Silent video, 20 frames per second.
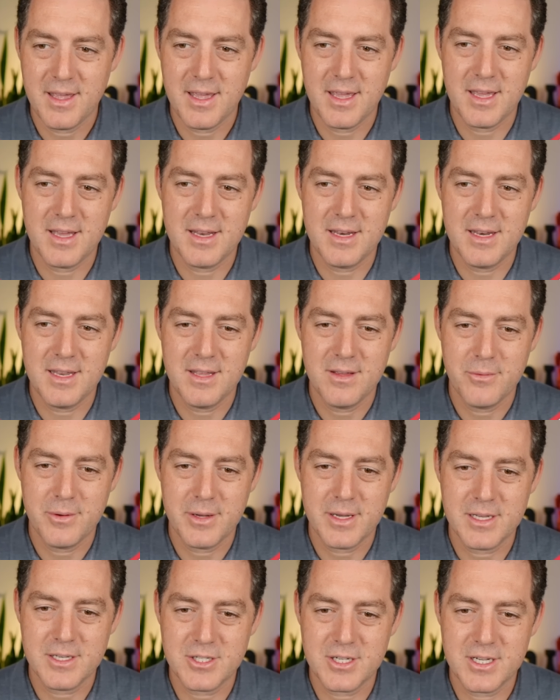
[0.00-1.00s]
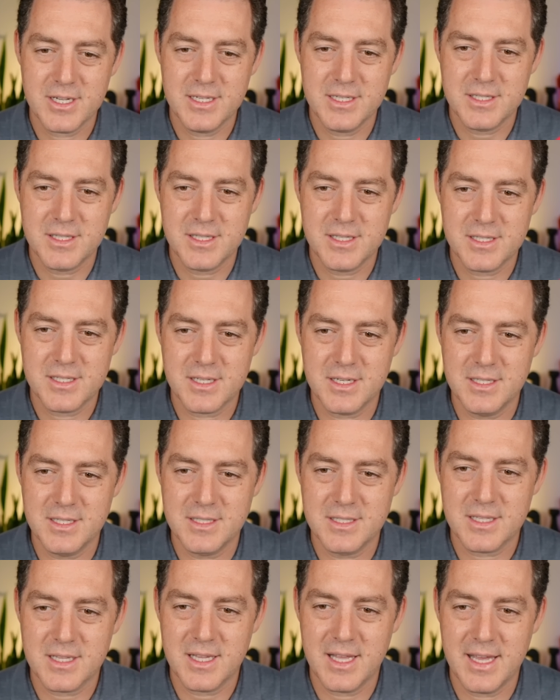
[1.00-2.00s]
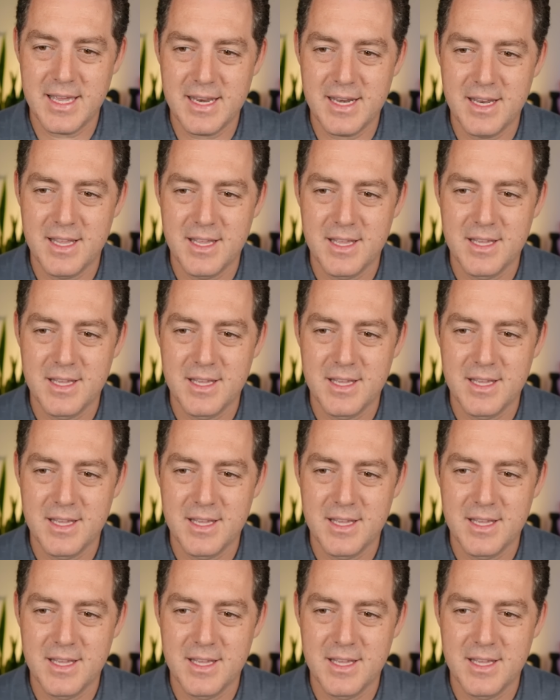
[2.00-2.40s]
and we can change the sun's light,